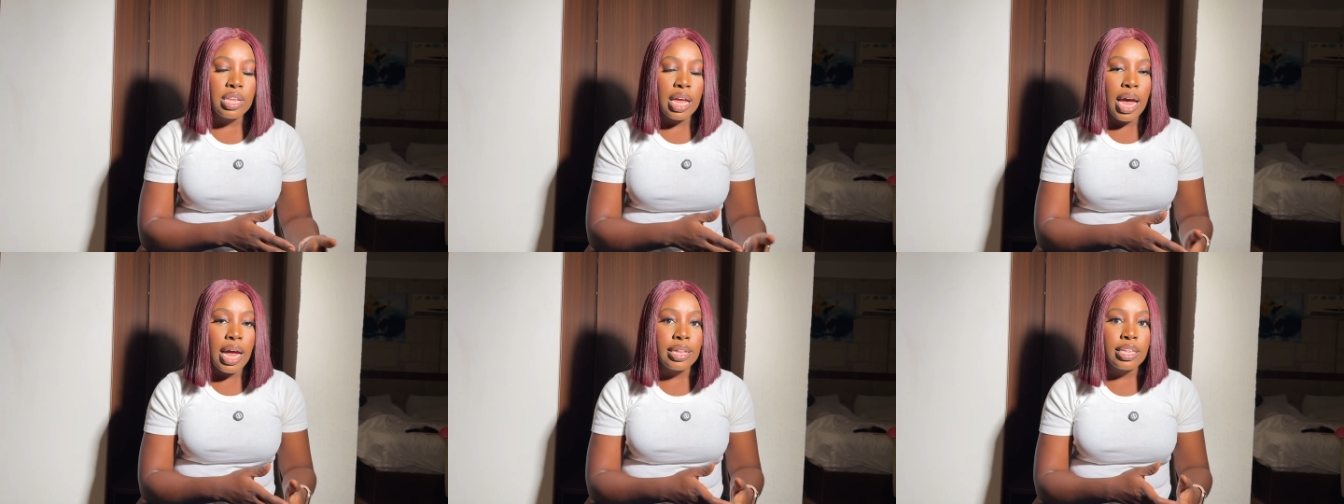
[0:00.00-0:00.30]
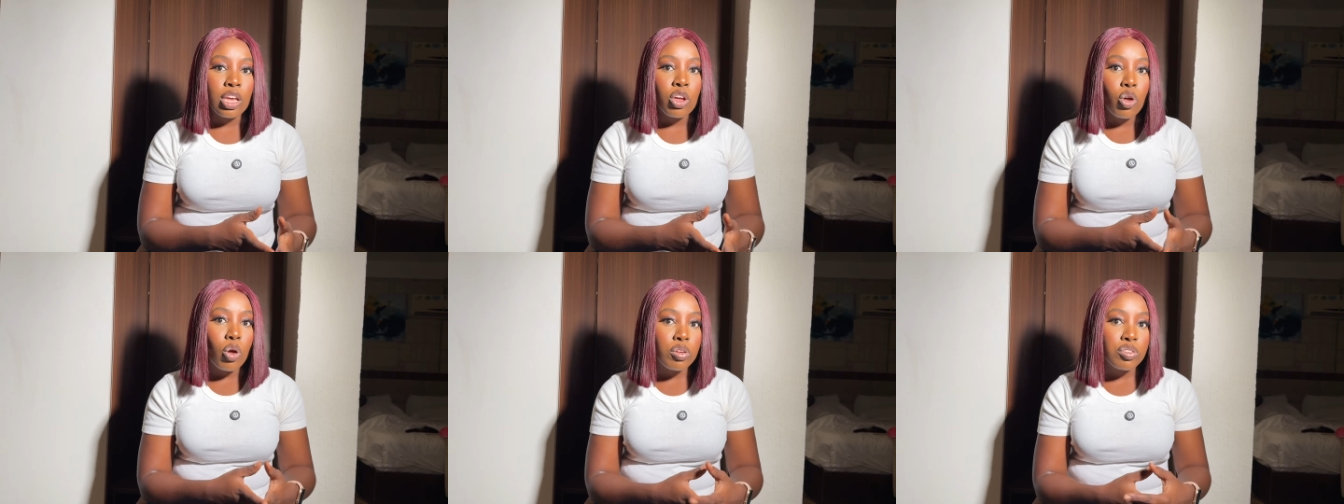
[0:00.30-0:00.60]
and
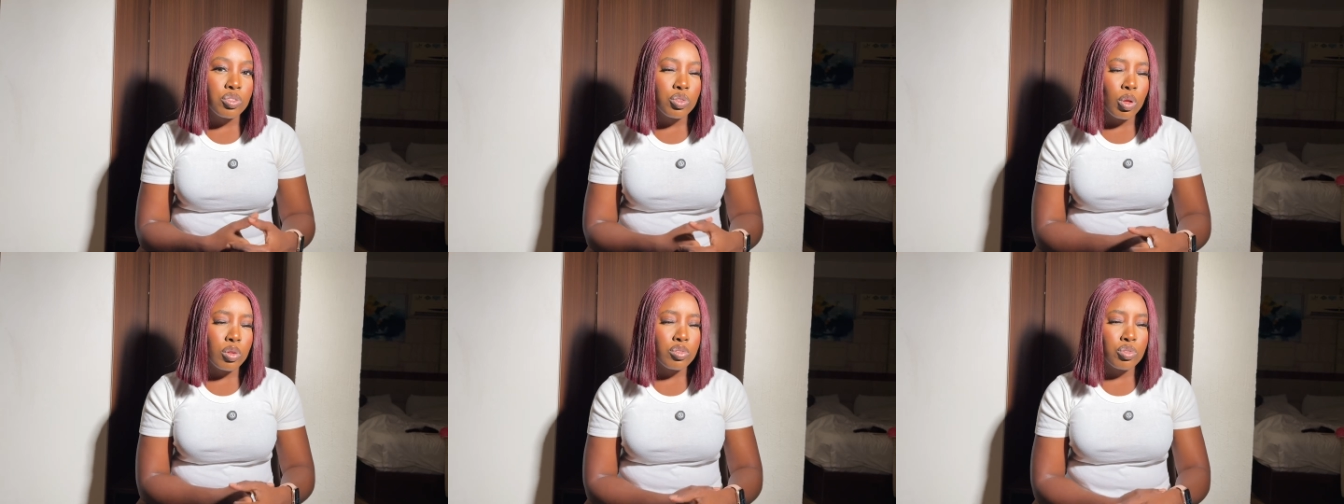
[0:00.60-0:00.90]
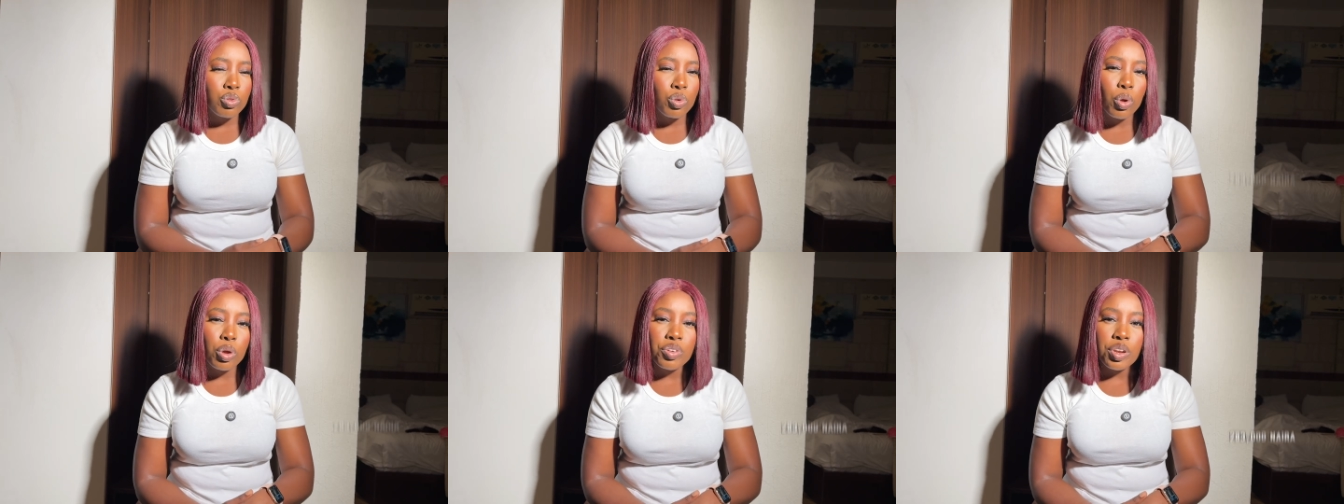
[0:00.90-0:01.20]
it cost us
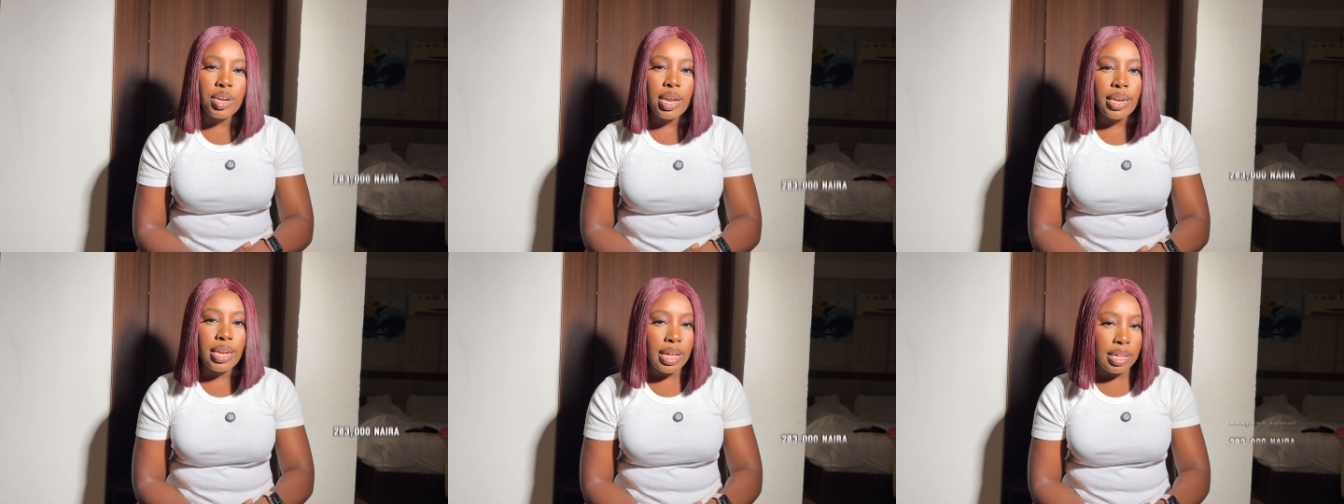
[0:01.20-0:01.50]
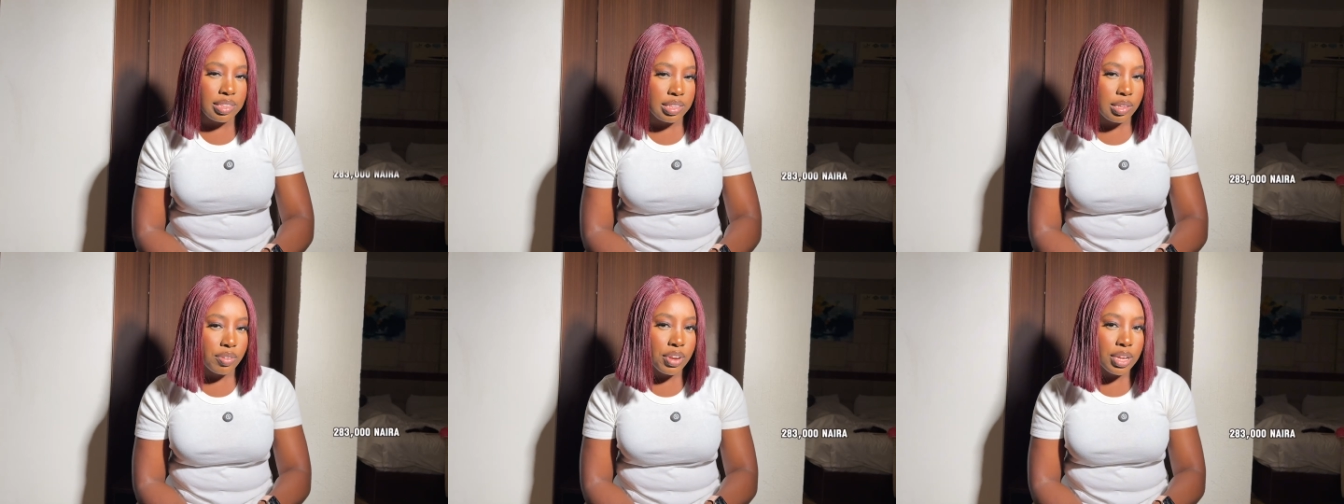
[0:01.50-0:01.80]

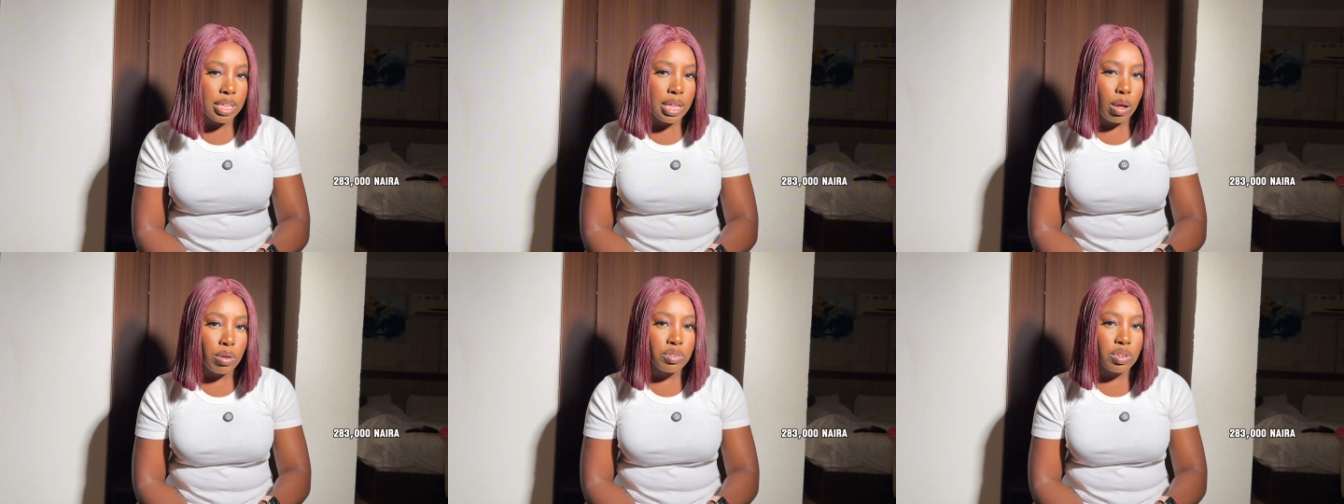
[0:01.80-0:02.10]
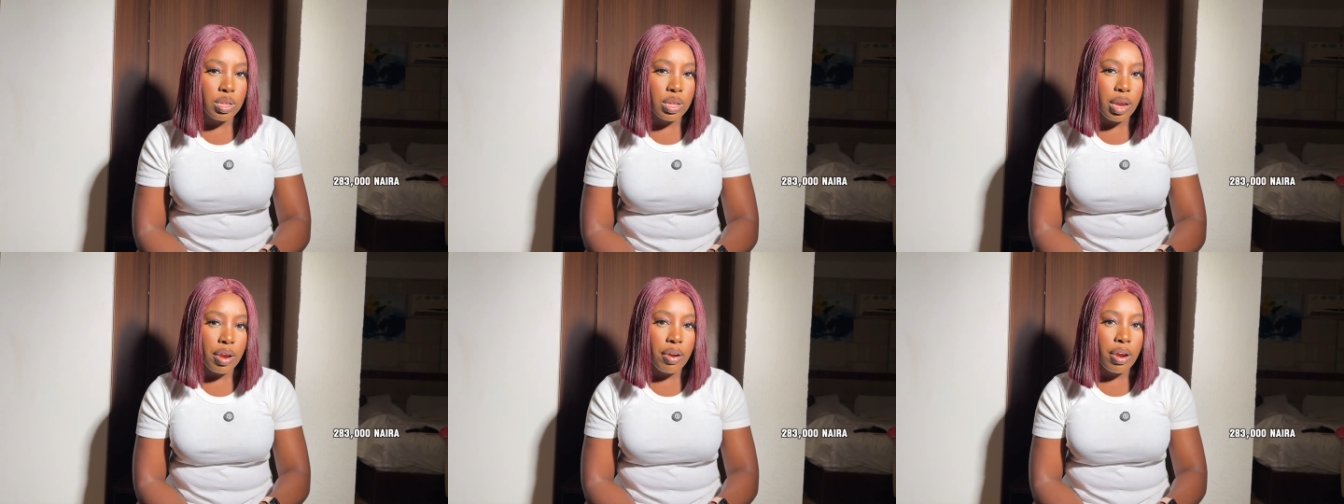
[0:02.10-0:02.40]

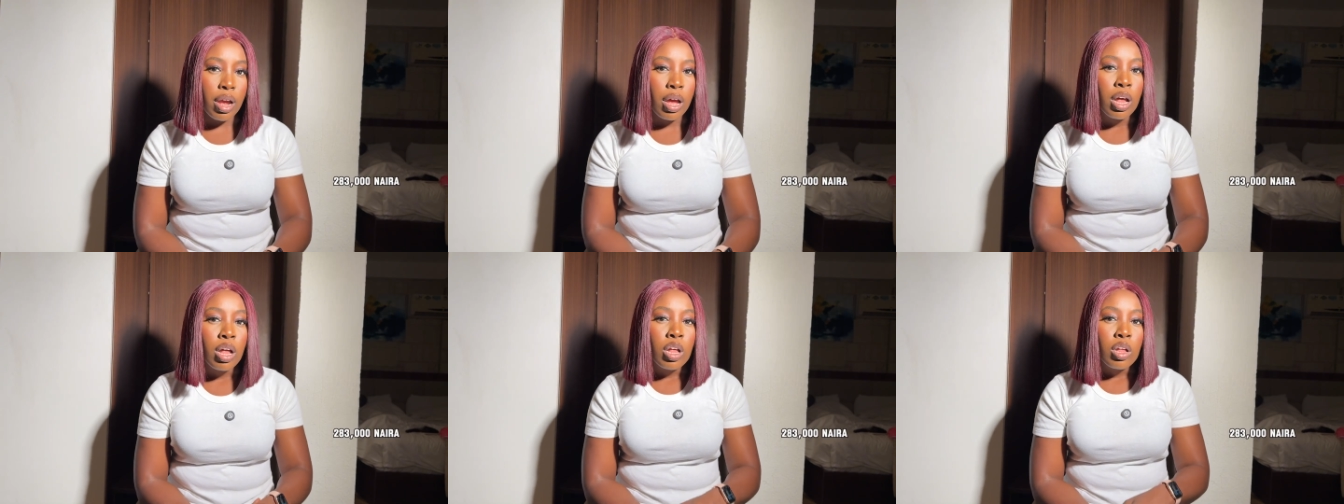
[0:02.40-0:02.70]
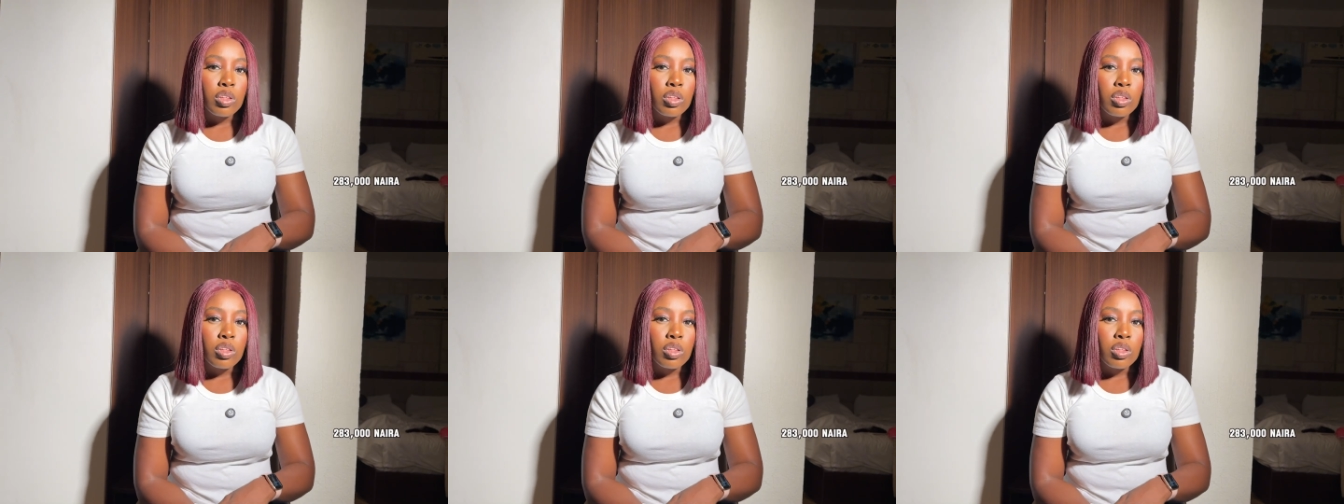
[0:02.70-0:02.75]
283,000 naira